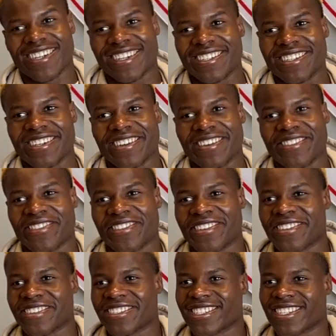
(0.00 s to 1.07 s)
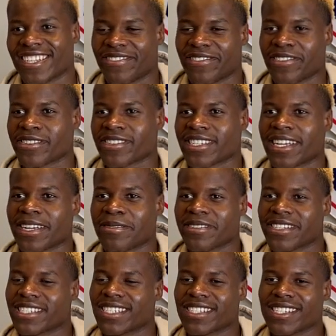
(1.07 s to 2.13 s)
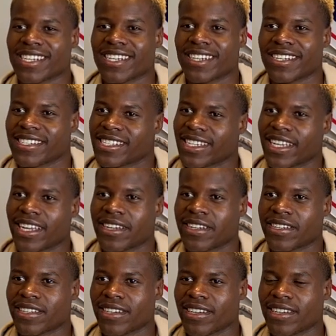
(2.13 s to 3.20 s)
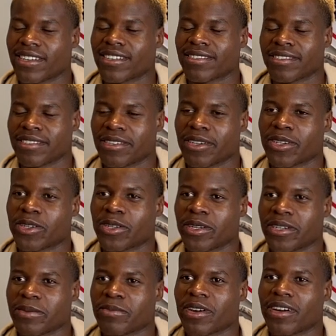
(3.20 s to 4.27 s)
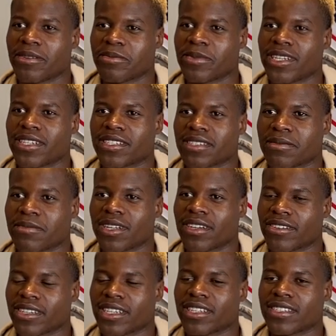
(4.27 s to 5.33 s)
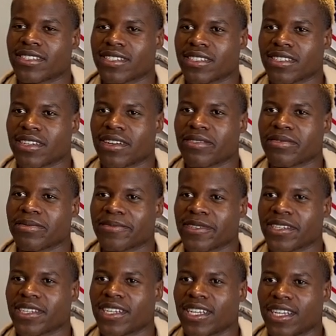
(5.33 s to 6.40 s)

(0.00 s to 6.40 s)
You know, first game of the season, and getting a good amount of minutes. I'm like, okay, this is enough for me. Yeah.